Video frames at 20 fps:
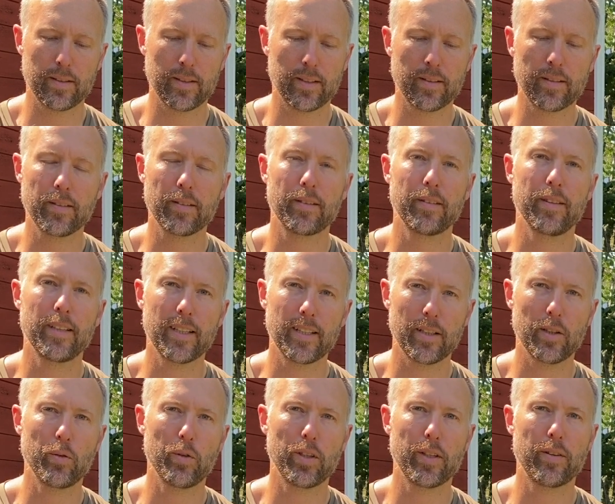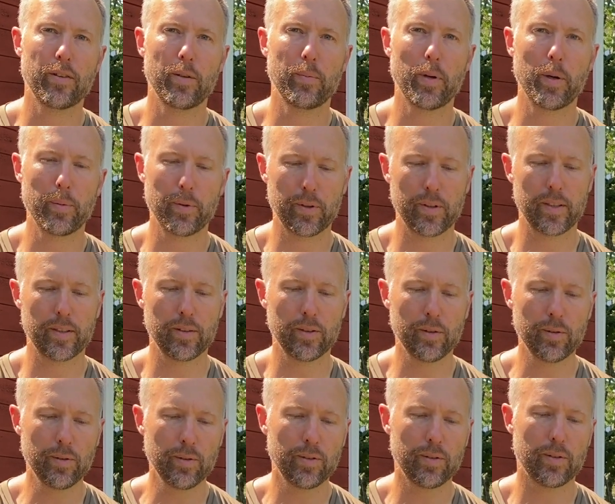This is the only thermometer I use,